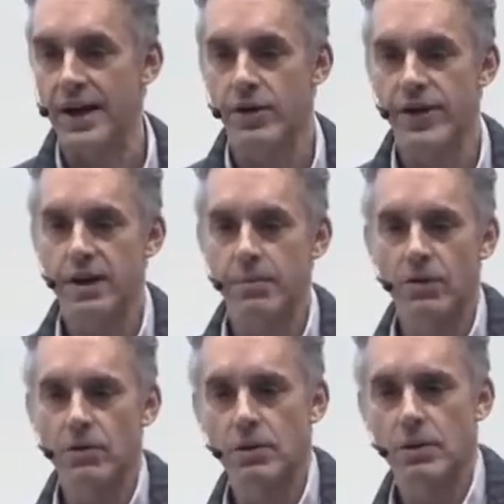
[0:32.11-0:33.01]
You'll think
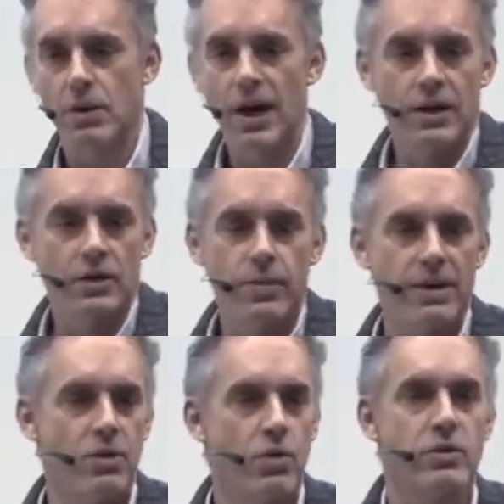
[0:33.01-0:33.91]
about, I don't know,
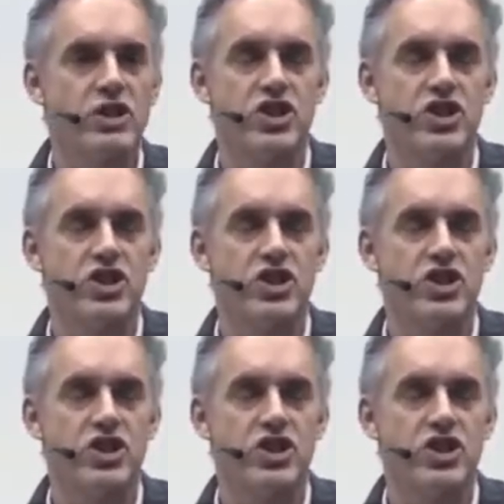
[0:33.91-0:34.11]
maybe you want to watch